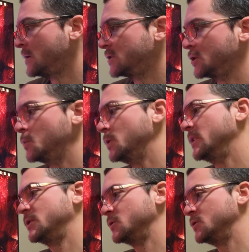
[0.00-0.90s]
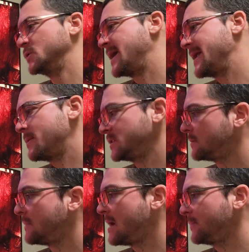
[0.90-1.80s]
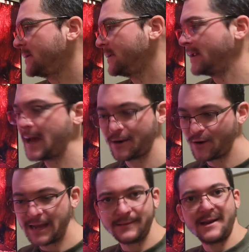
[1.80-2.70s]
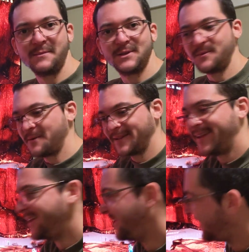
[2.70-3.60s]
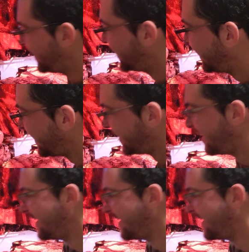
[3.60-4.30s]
so you would need to use dynamic tone mapping and I don't like dynamic tone mapping